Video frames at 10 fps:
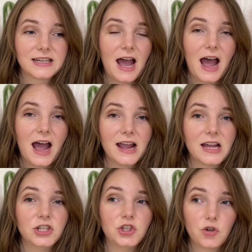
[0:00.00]
I
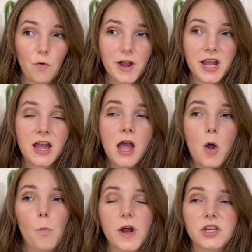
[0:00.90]
enjoy
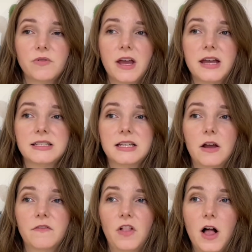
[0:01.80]
when you get
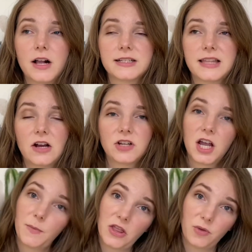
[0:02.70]
vlogs that are
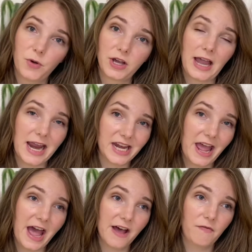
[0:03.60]
talking about the book and
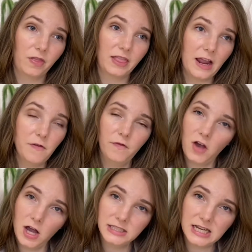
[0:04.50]
have life
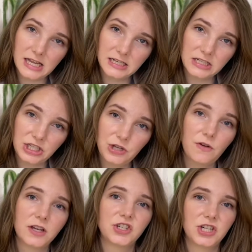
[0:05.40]
content in it too,
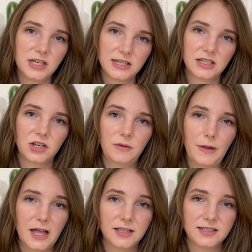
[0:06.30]
and she does a good
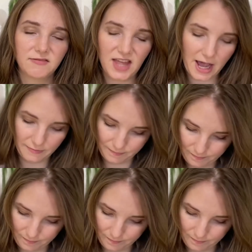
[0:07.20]
balance of that.